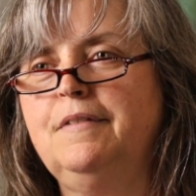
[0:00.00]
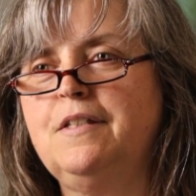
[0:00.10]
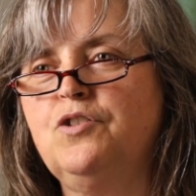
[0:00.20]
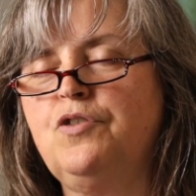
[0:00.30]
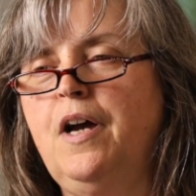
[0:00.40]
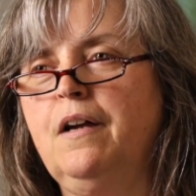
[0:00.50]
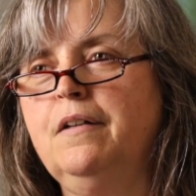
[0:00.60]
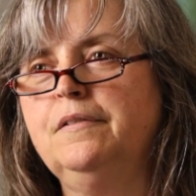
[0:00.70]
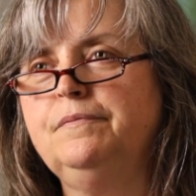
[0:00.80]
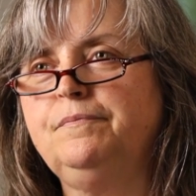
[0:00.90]
his
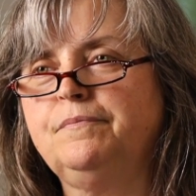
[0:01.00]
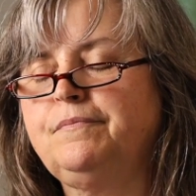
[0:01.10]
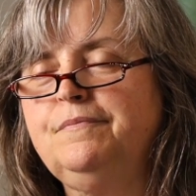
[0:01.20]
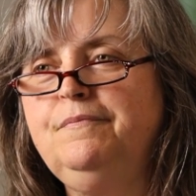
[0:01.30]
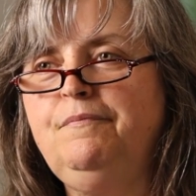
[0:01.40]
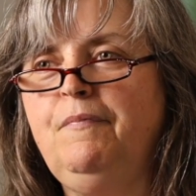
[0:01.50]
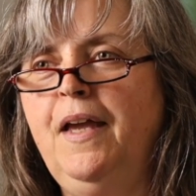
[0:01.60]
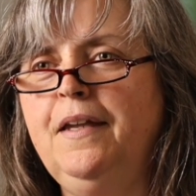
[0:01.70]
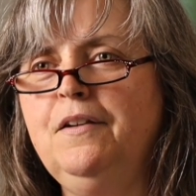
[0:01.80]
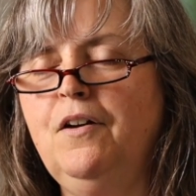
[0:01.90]
truck
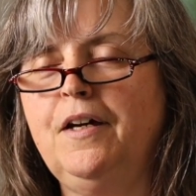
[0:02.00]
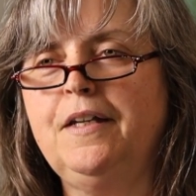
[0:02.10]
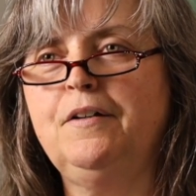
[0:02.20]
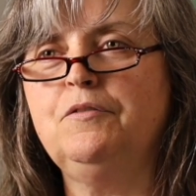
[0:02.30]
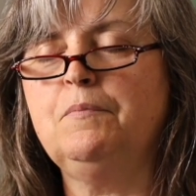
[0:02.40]
and got out.